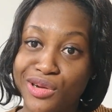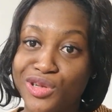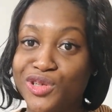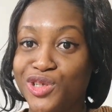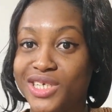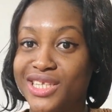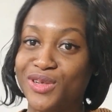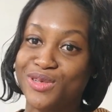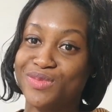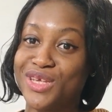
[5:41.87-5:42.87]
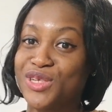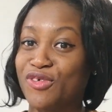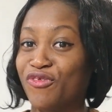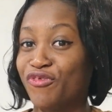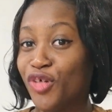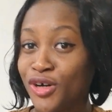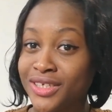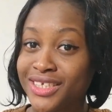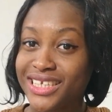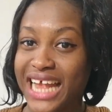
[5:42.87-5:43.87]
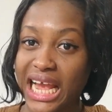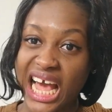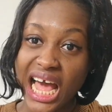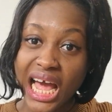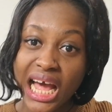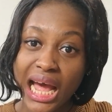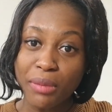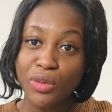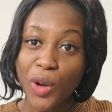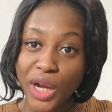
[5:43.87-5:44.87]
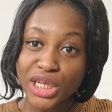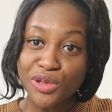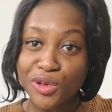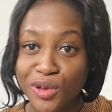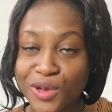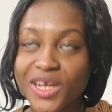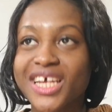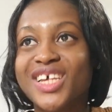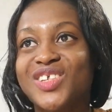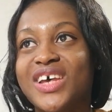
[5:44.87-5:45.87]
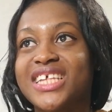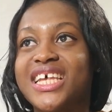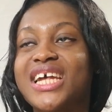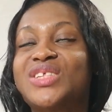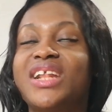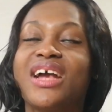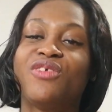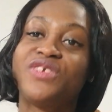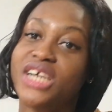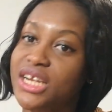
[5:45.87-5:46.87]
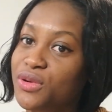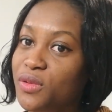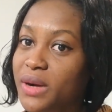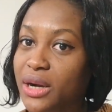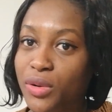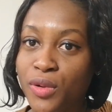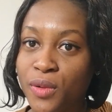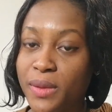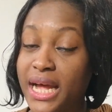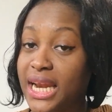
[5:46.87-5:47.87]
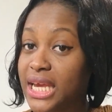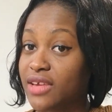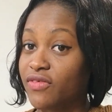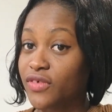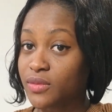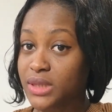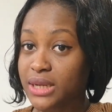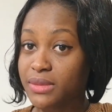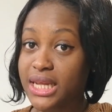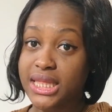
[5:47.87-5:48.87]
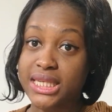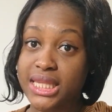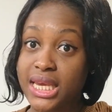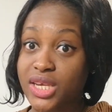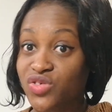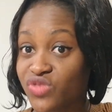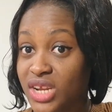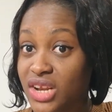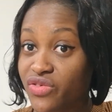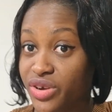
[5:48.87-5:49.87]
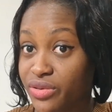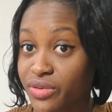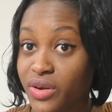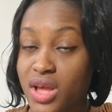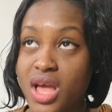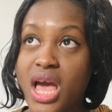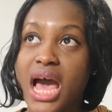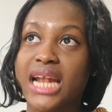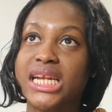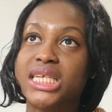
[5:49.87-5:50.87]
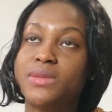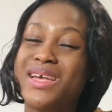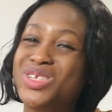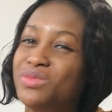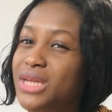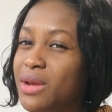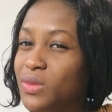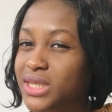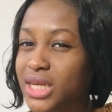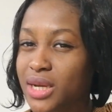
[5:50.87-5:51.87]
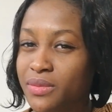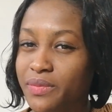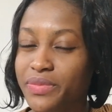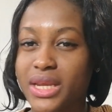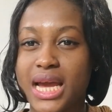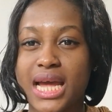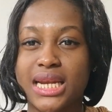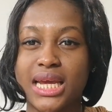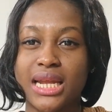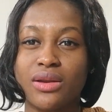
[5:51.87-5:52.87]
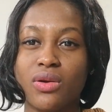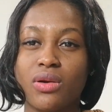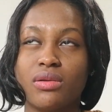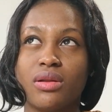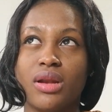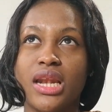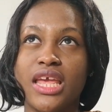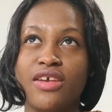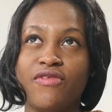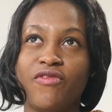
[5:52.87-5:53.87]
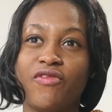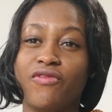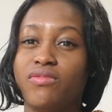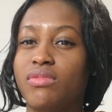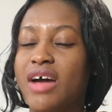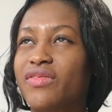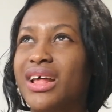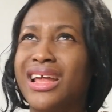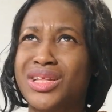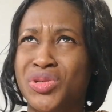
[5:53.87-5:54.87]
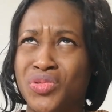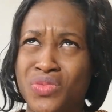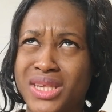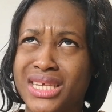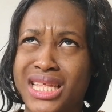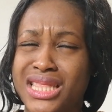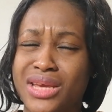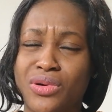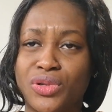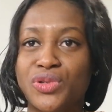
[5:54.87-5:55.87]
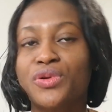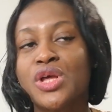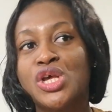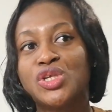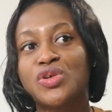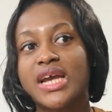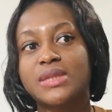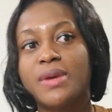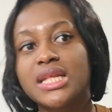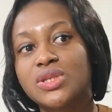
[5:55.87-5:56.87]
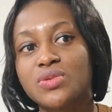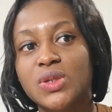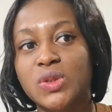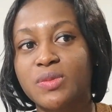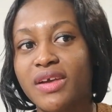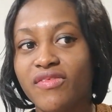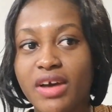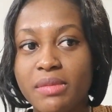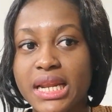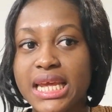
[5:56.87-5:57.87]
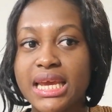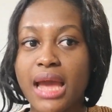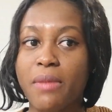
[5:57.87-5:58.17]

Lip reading: You don't just tell some things on phone like, I'm going, So I decided to like officially go back home and like inform them that this thing is really real. At least spend some time with them and then leave after like 2 weeks, I think, or so. So I spent 2 weeks with my family.